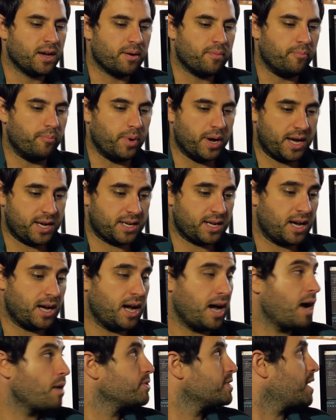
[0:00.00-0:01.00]
But
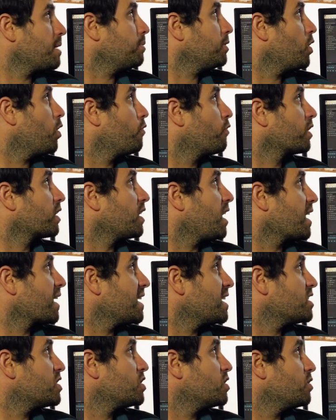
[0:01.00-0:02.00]
I was able to overclock
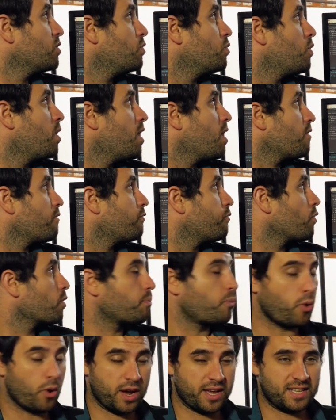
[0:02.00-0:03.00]
it to
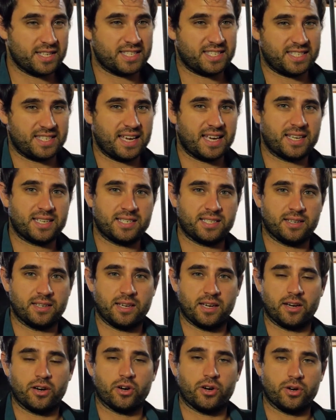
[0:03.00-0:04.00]
4.6
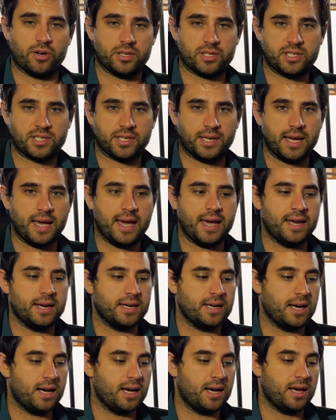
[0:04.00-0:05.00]
gigahertz,
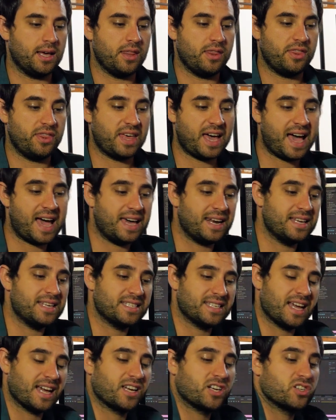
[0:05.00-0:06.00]
and that
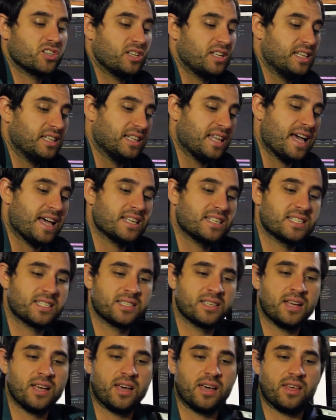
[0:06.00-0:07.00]
is actually
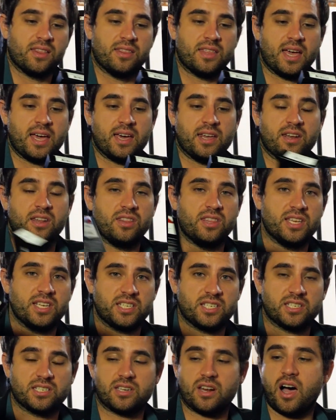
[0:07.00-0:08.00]
less than
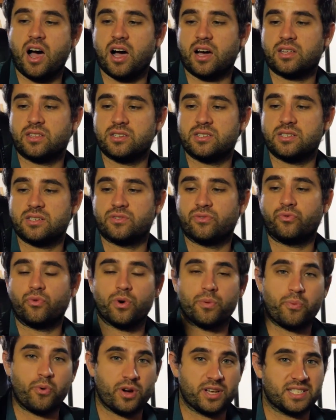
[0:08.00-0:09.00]
this stock. This is
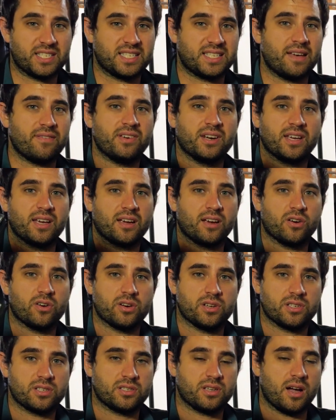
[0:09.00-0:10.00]
4.7
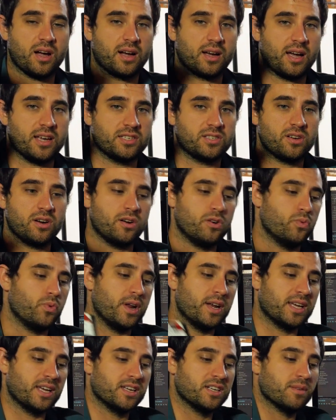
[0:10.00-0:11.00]
gigahertz stock. I started
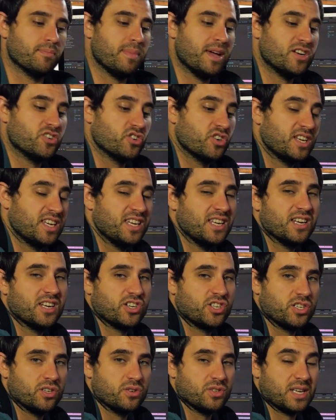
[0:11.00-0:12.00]
running into major heat
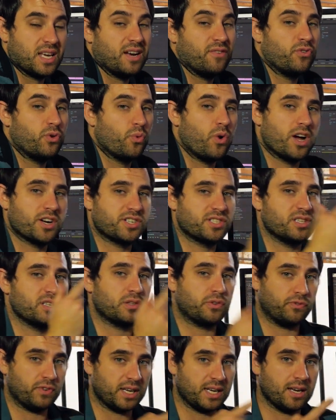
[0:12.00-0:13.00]
issues, and if you watch
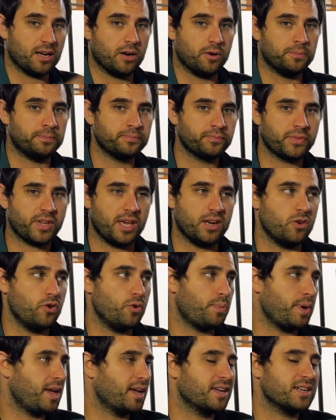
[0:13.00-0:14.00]
this video and
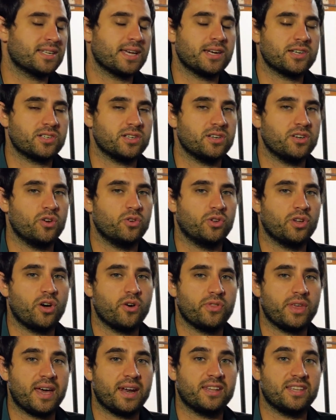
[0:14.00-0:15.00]
you're paying attention, you'll
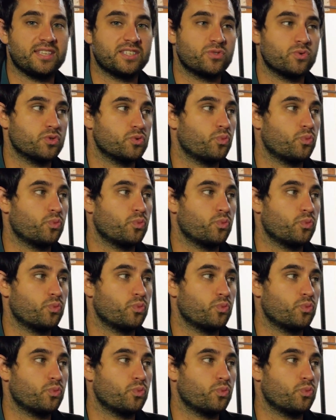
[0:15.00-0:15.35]
know that this was